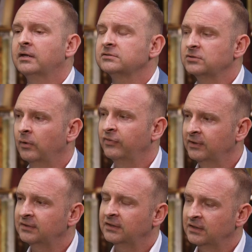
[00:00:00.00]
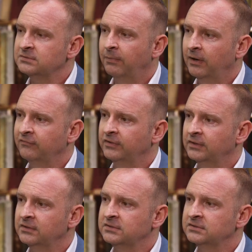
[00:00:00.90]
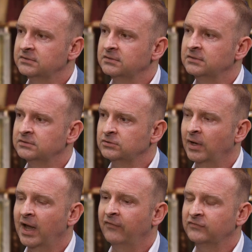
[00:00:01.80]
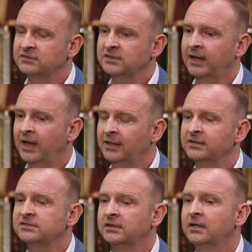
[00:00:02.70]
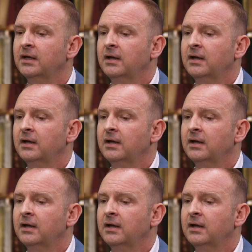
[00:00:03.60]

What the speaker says: And so I think that that's part of it is you have to say, "Hey, listen,